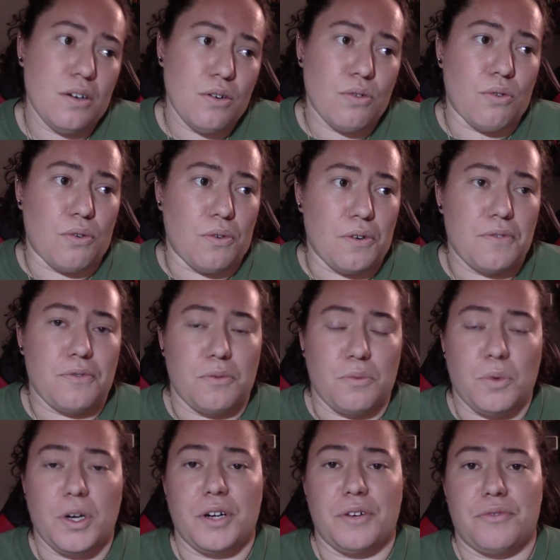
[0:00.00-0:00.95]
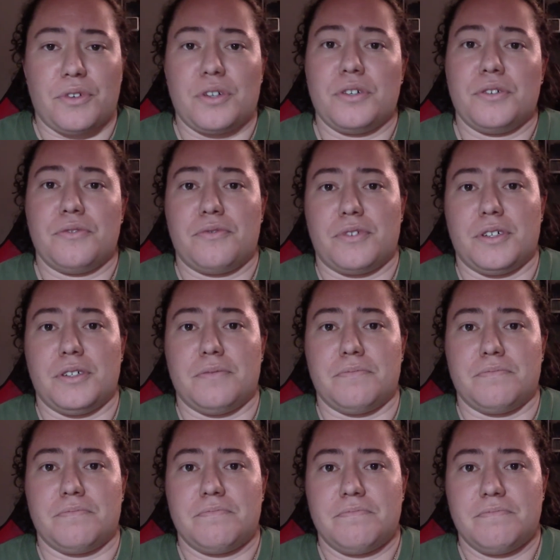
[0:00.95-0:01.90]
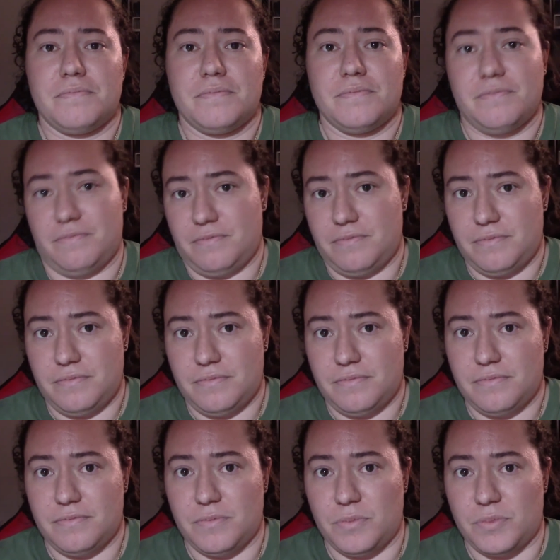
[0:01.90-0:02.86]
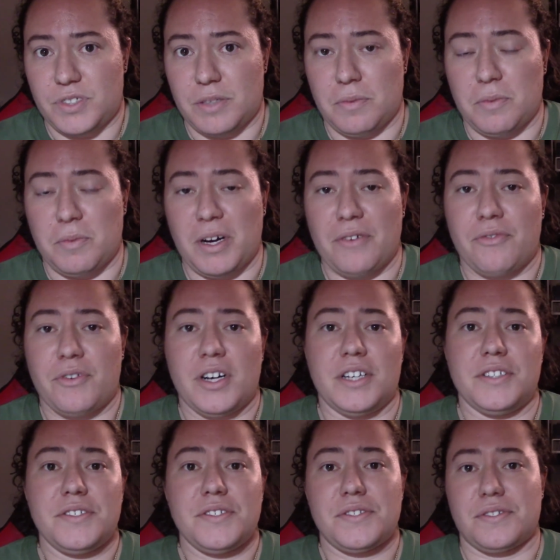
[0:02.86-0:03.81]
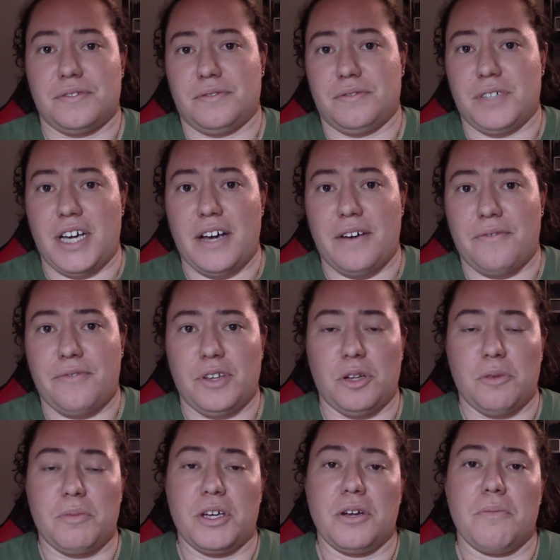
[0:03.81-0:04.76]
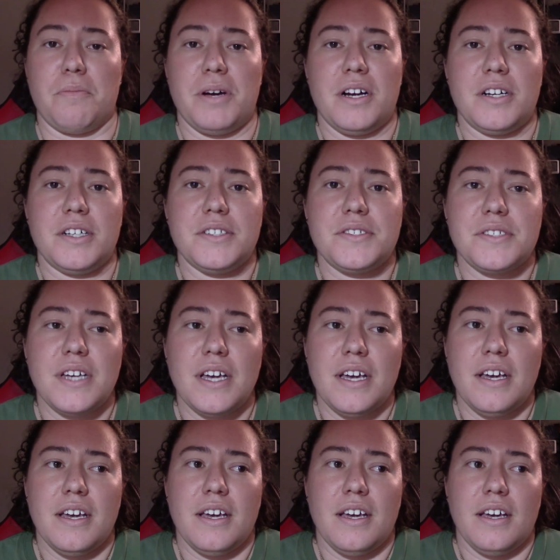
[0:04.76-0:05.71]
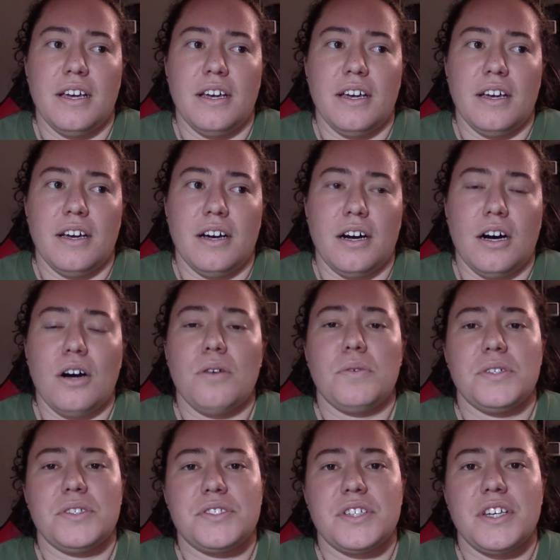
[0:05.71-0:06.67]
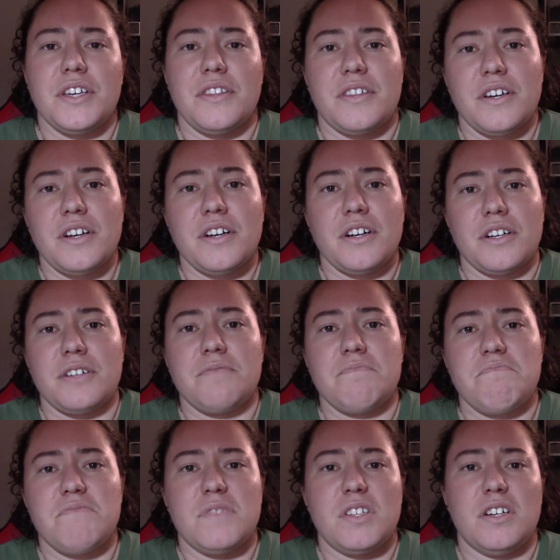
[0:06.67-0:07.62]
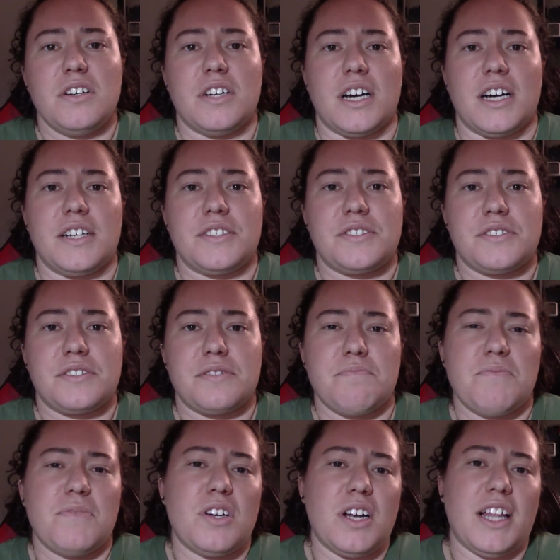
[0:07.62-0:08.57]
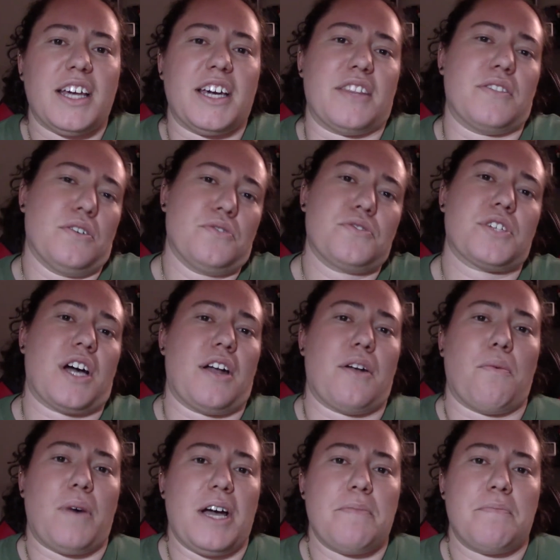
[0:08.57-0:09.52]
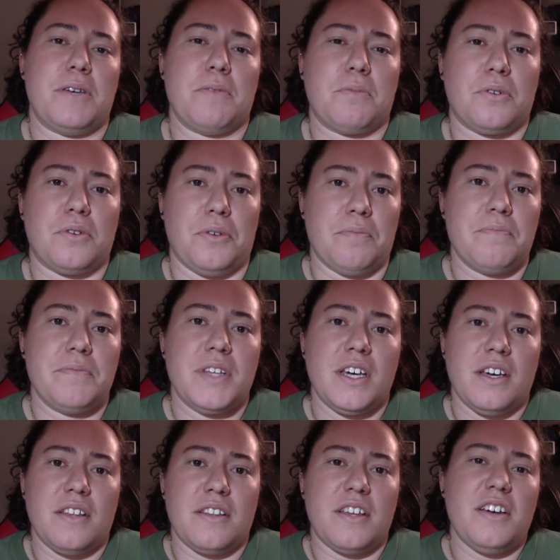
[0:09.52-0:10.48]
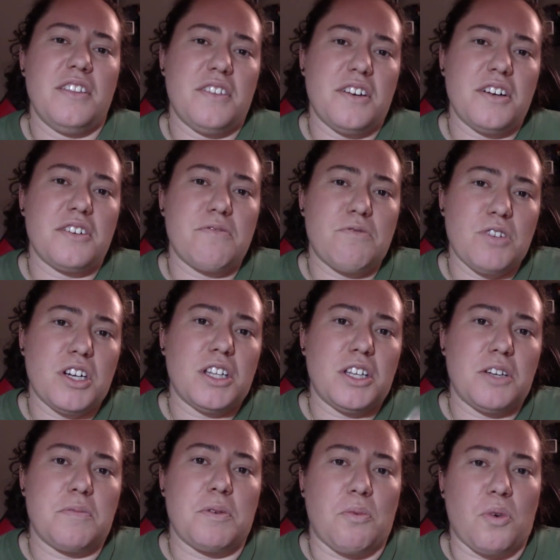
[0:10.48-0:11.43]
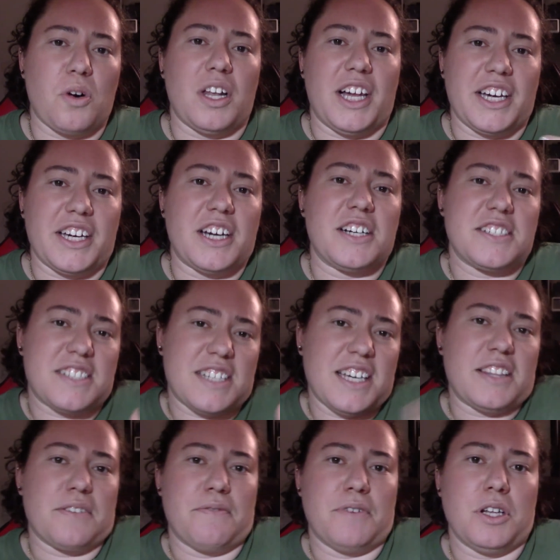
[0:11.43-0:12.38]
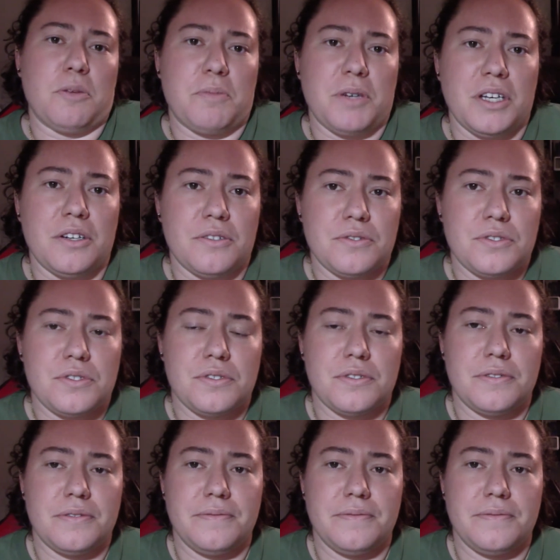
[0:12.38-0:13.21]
Or from what I've heard from some of my friends who have Filipino parents, oh well, see, they're nice. They're not like those kind of white people. They're a little bit more like us, like the Filipinos.